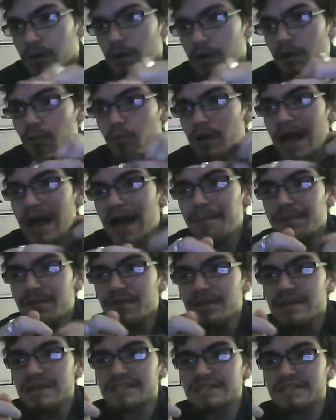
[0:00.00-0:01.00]
What
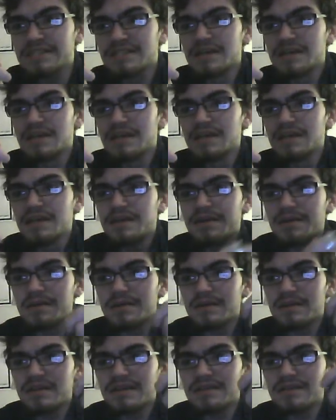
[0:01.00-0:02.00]
happened is,
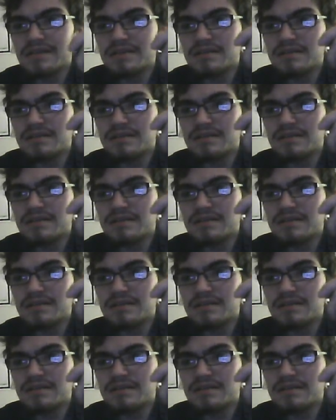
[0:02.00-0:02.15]
in